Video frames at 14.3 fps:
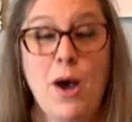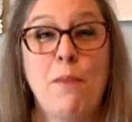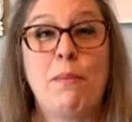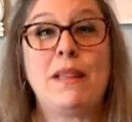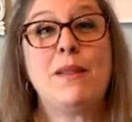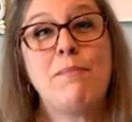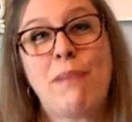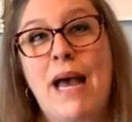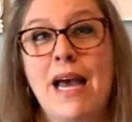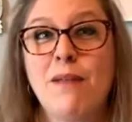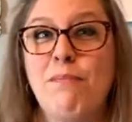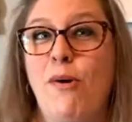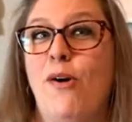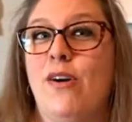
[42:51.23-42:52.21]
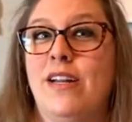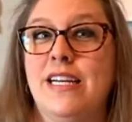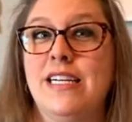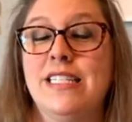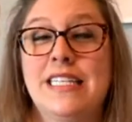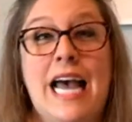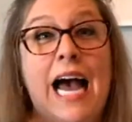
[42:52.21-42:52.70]
But the bad part
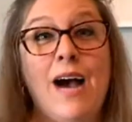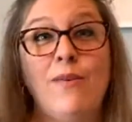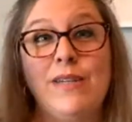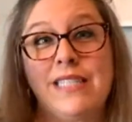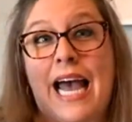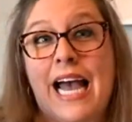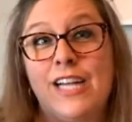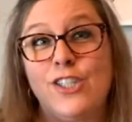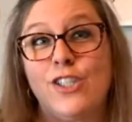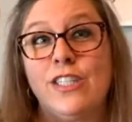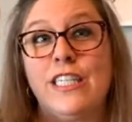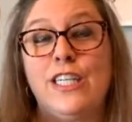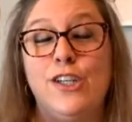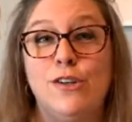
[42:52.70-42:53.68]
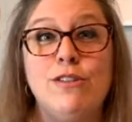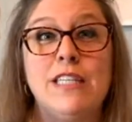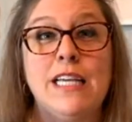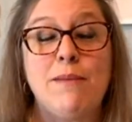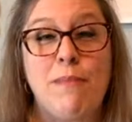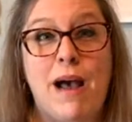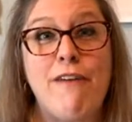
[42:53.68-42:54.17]
is, I was actually
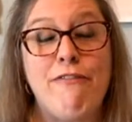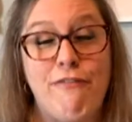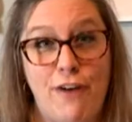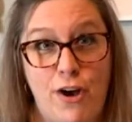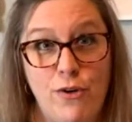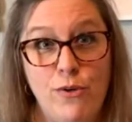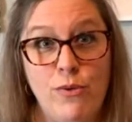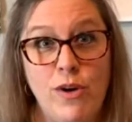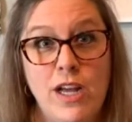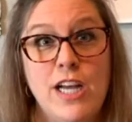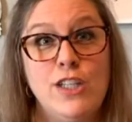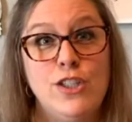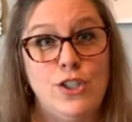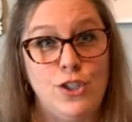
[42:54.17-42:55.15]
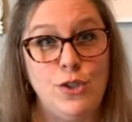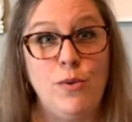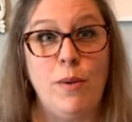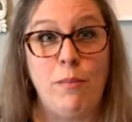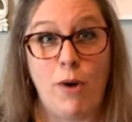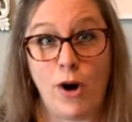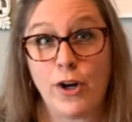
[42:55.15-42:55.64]
using my phone to do
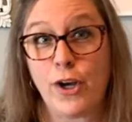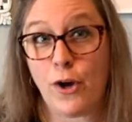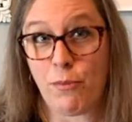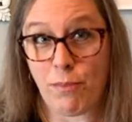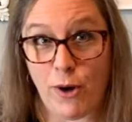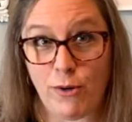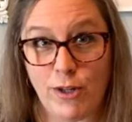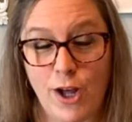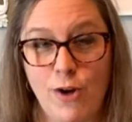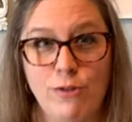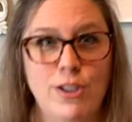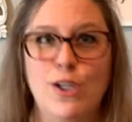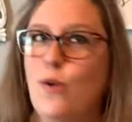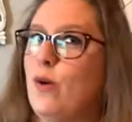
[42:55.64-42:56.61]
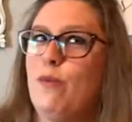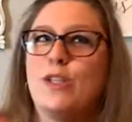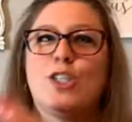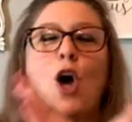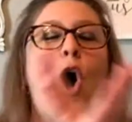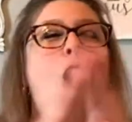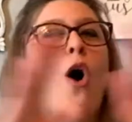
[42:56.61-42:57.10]
a Marco Polo. So it
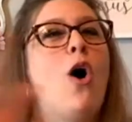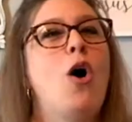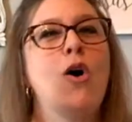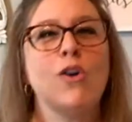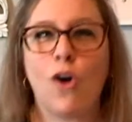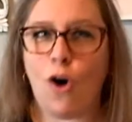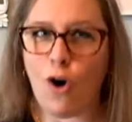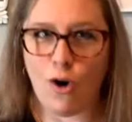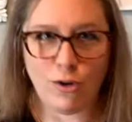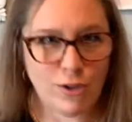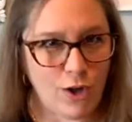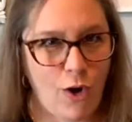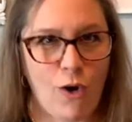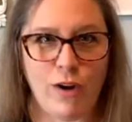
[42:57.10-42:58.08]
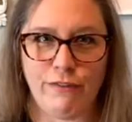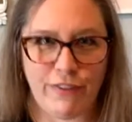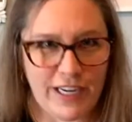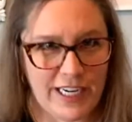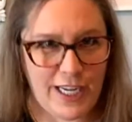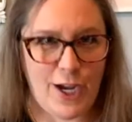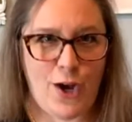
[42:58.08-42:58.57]
was all caught on
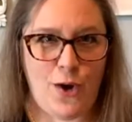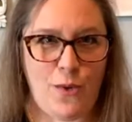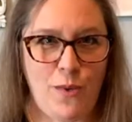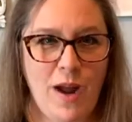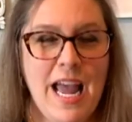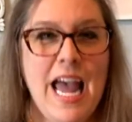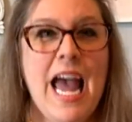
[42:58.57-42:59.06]
video.